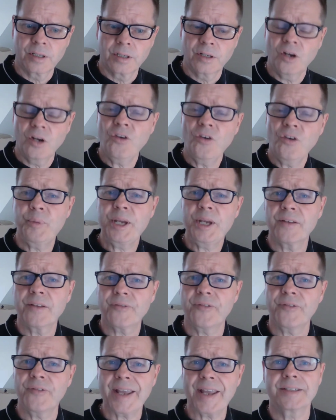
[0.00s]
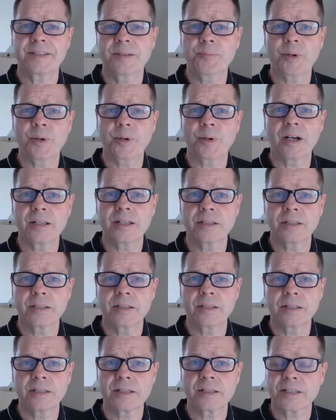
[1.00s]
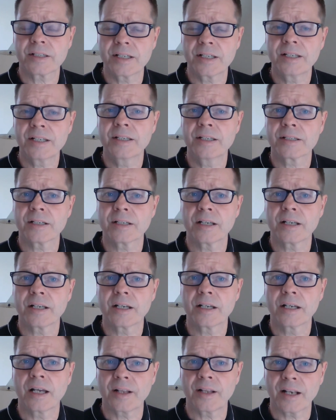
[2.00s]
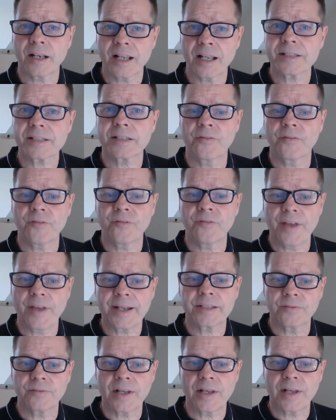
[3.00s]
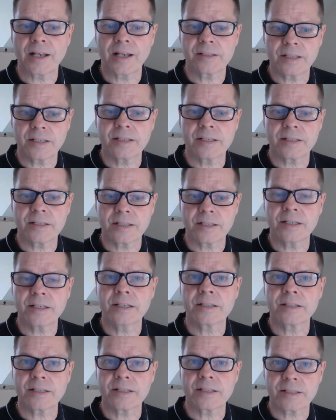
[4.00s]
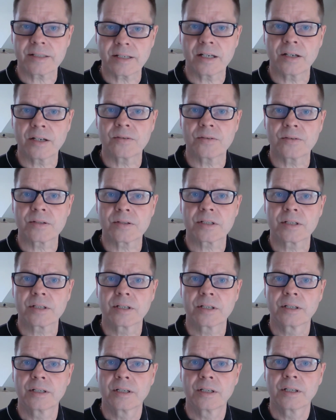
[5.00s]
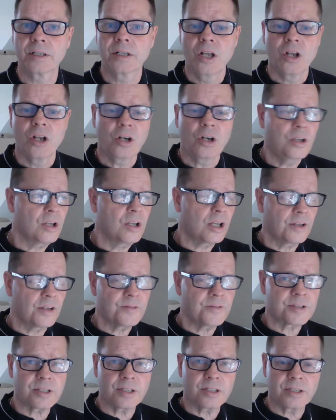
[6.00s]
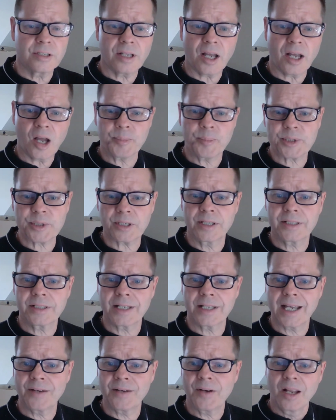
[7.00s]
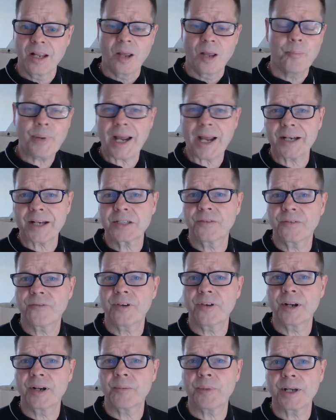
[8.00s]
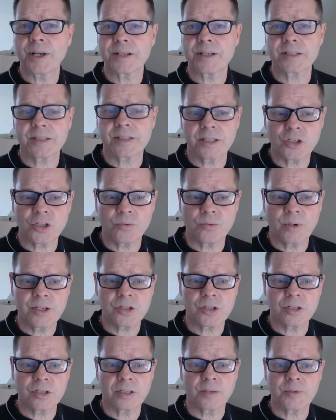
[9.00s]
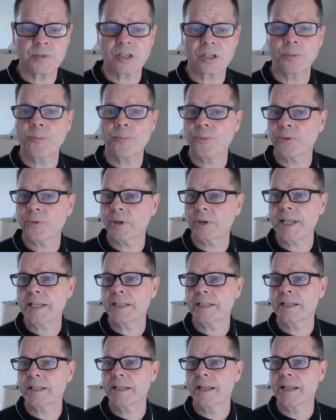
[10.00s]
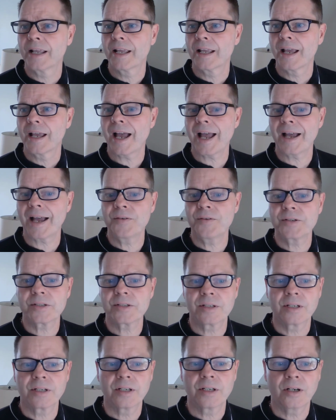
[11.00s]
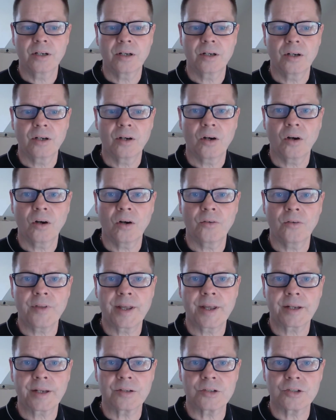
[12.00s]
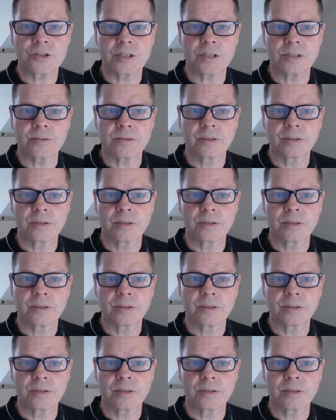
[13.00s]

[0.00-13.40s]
Who've been affected by the disease and the lasting effect of that disease itself. Lives turned upside down, back to front by a situation that was completely out of their control.